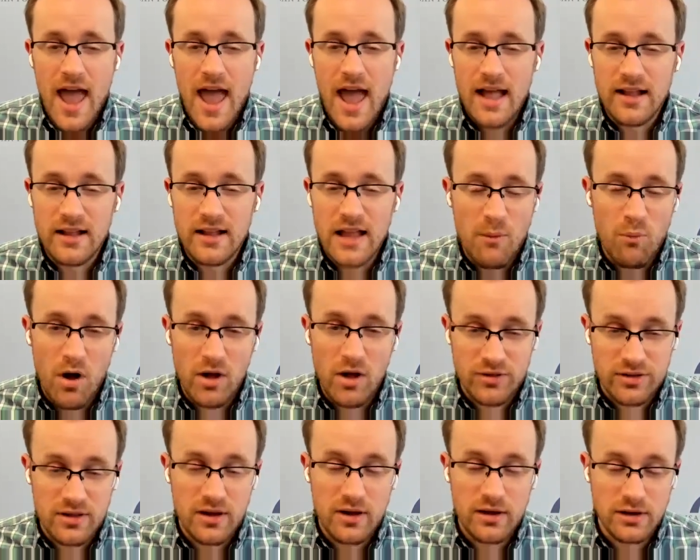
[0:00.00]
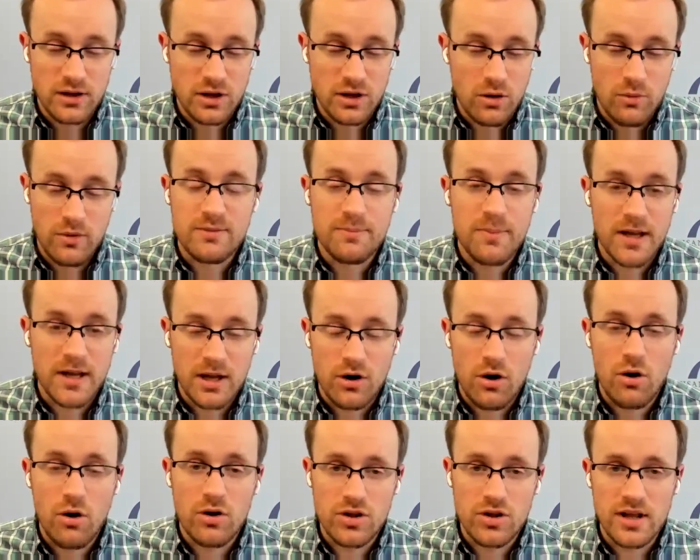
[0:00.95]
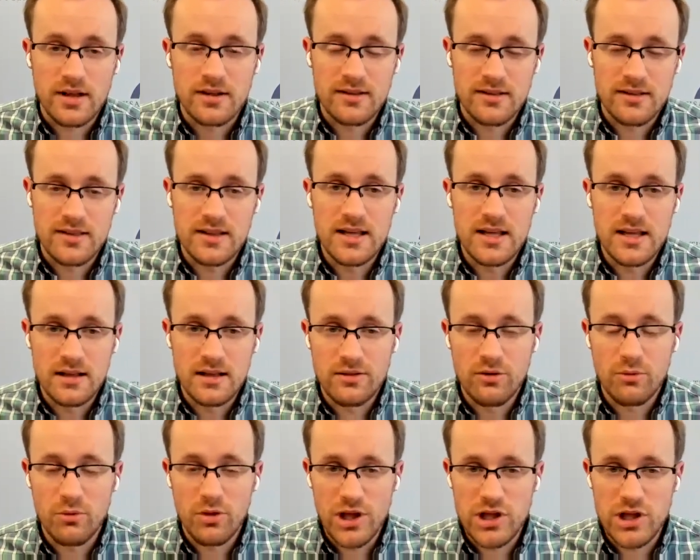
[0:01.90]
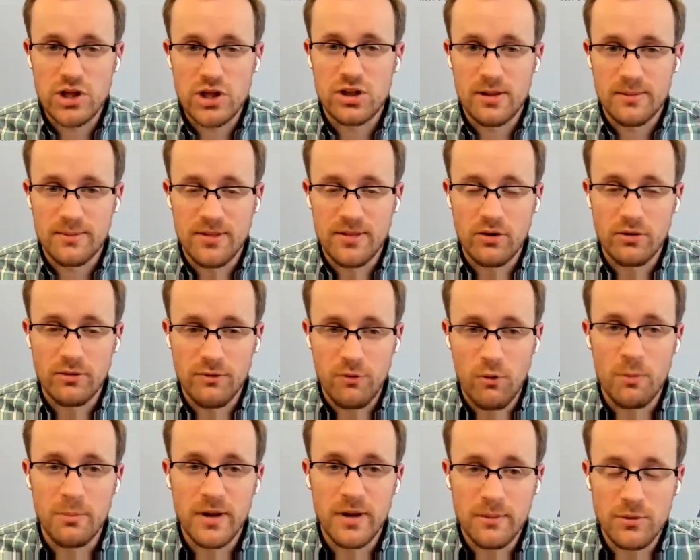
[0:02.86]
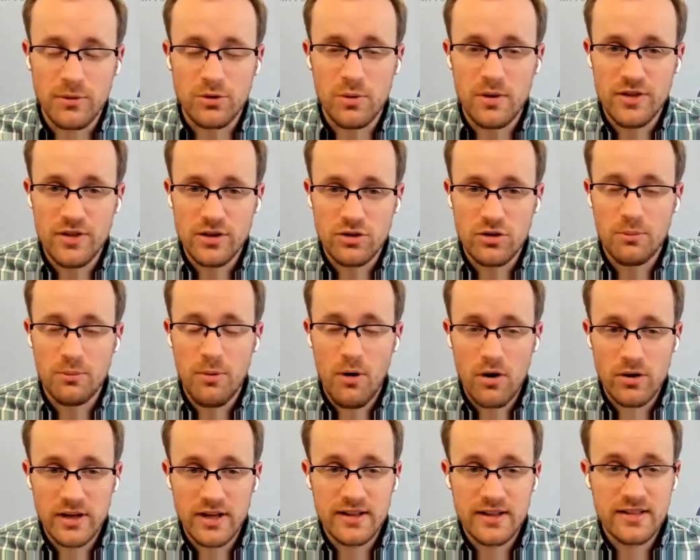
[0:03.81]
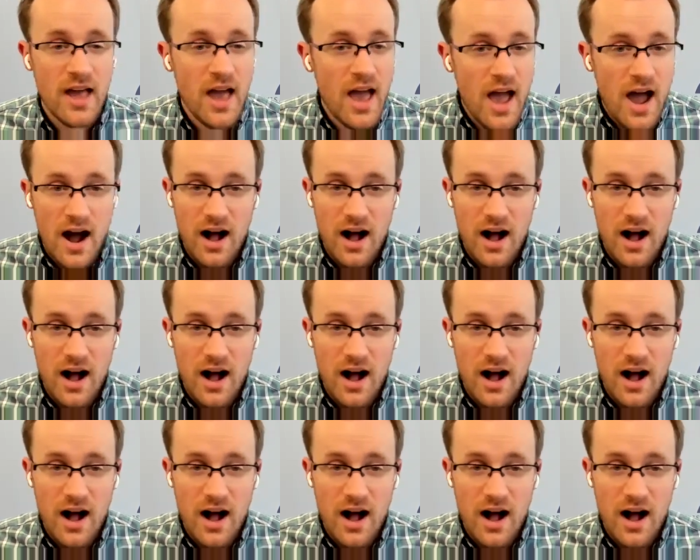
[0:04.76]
And while it's been encouraging to see the relationships that are forming between the two parties,